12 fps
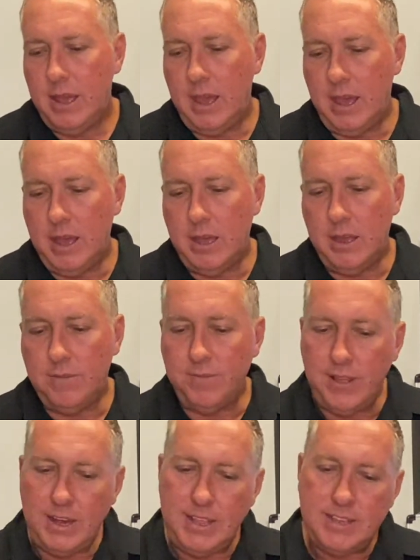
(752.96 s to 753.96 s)

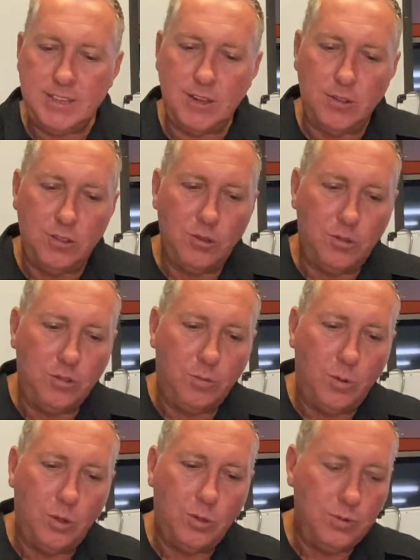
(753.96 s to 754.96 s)
Flatties along the north
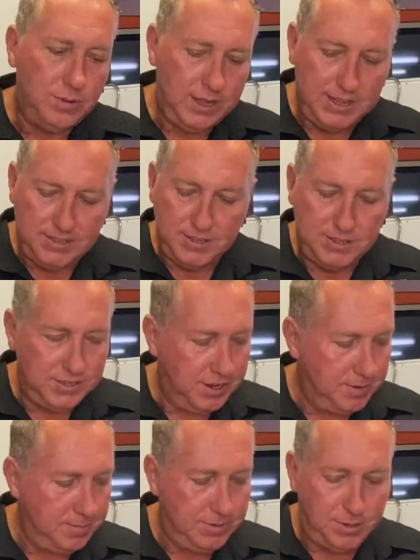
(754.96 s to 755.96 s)
wall, casting those
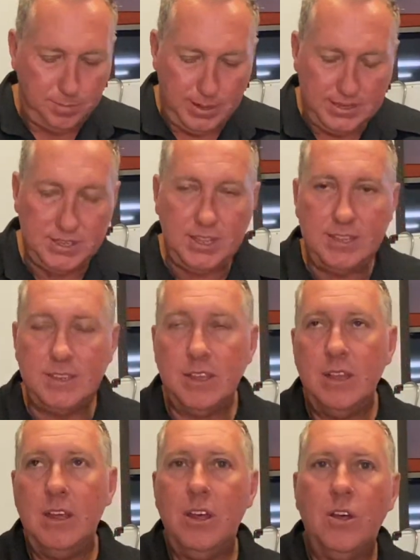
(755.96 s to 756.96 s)
sodium soft plastics
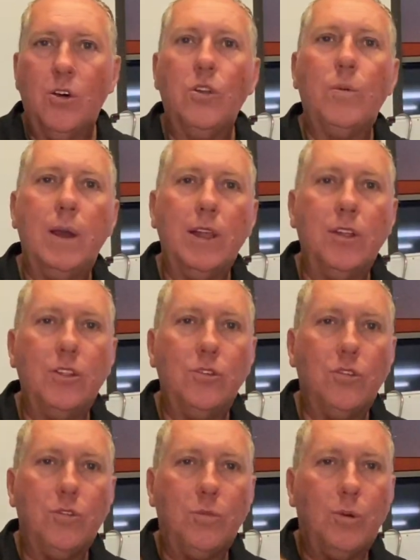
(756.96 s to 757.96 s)
all the way along the
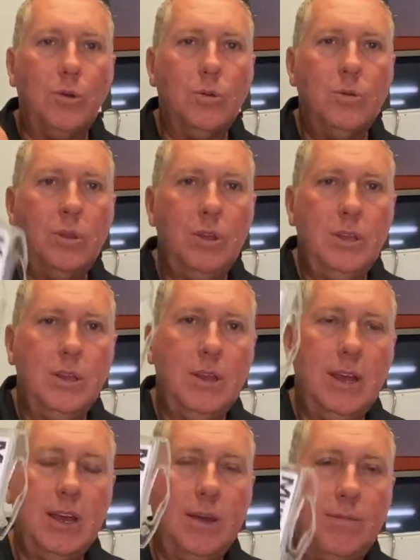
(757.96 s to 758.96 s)
north wall
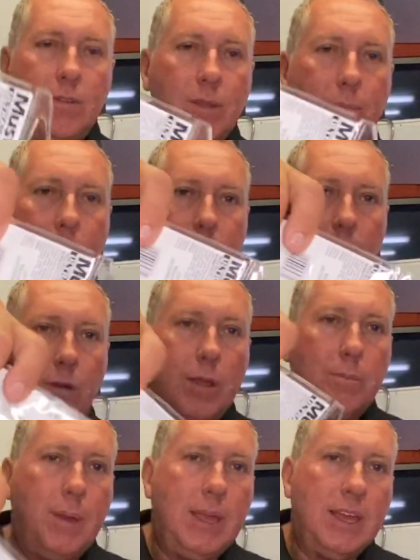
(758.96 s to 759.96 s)
from the
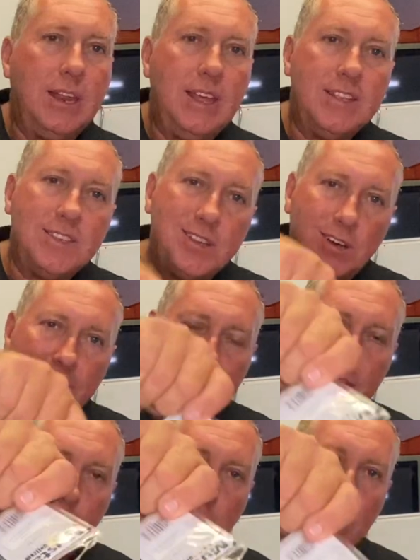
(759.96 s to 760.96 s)
green beacon inside the
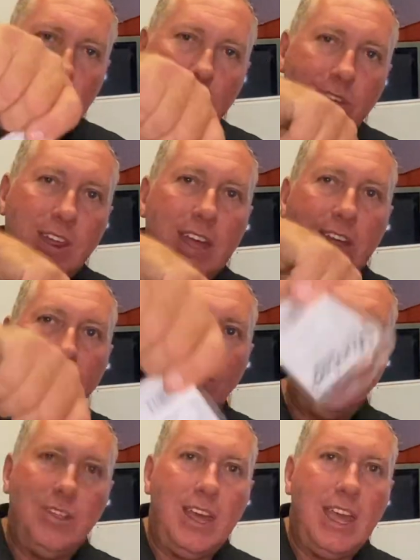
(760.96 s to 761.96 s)
Seaway down
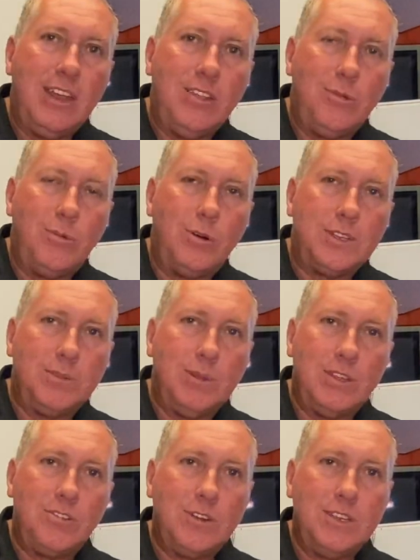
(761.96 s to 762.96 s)
to the end of the rocks where
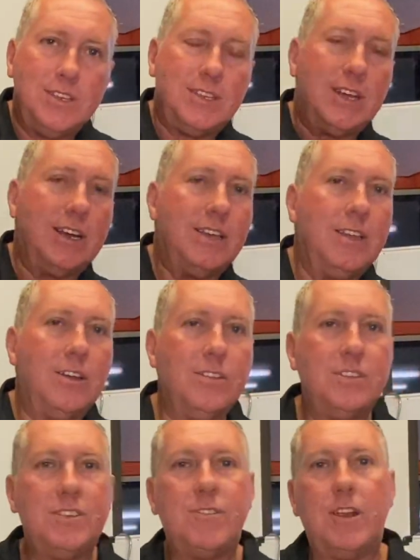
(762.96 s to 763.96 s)
the trees start on
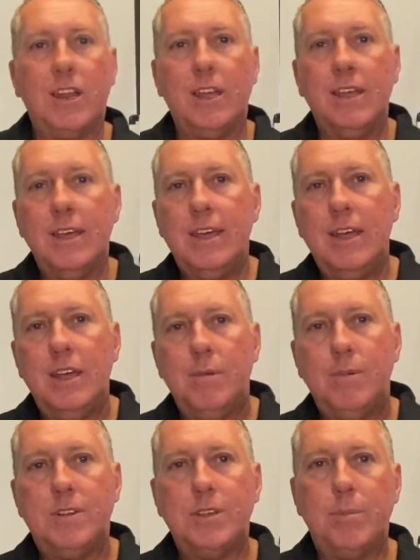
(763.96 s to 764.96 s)
Stratty,
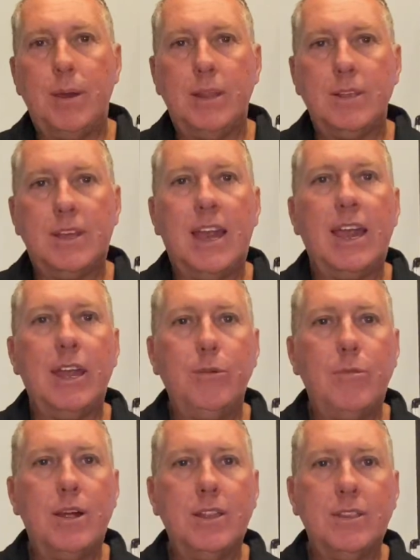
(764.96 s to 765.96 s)
which is about a K
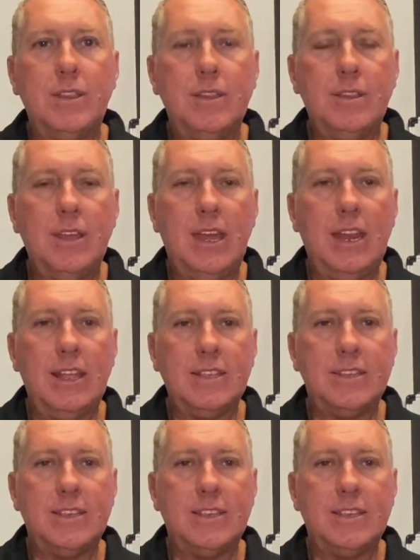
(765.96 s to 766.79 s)
run heading